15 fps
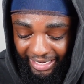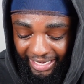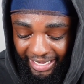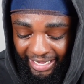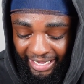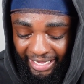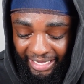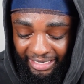
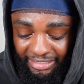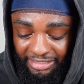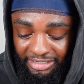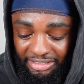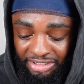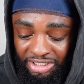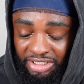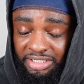and
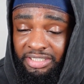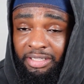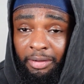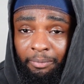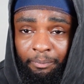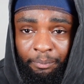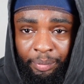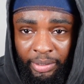just
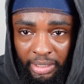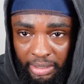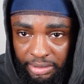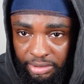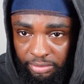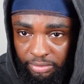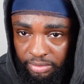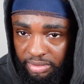the
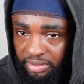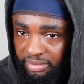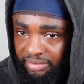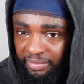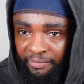pictures,